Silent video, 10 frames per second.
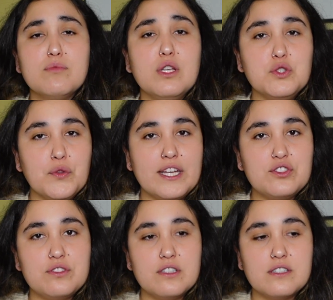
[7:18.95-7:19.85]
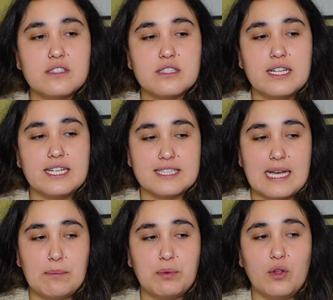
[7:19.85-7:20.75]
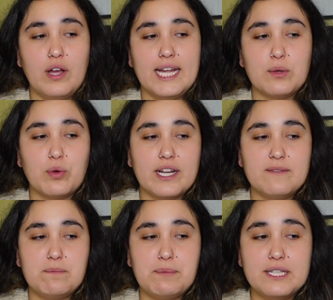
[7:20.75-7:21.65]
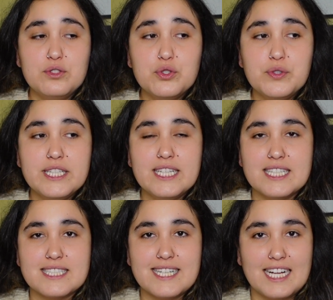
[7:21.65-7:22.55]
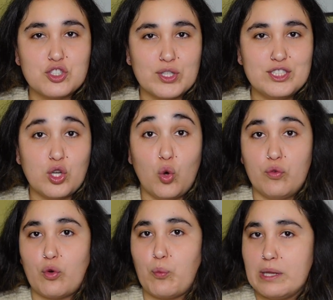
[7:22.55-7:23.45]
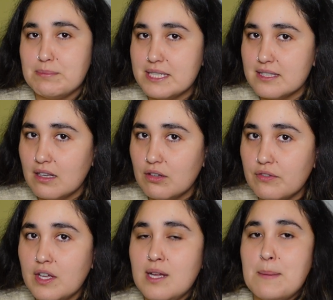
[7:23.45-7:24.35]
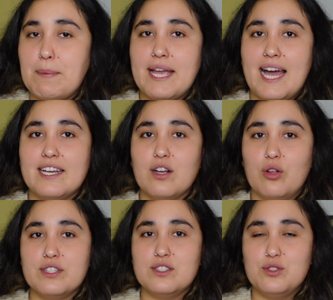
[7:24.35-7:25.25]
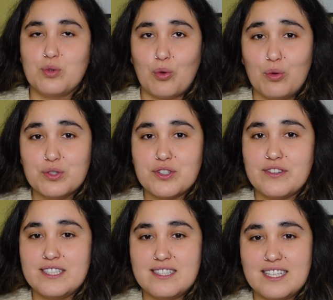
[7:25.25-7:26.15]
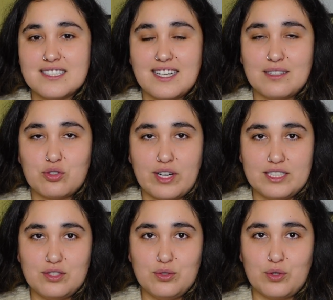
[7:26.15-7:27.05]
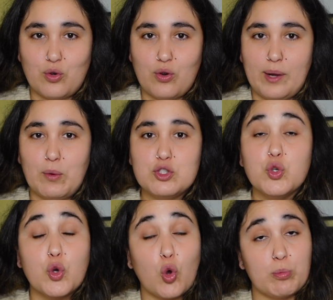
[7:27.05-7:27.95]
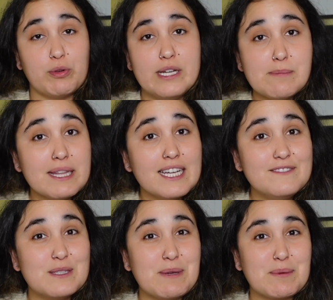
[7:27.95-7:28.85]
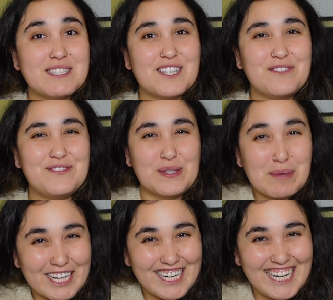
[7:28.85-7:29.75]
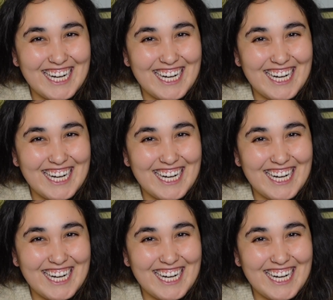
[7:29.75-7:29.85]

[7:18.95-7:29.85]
So that's just an example. And what I've been doing is not trying to overwhelm myself by adding all these new goals or these things that I try to, I want to incorporate in my life to make myself feel better.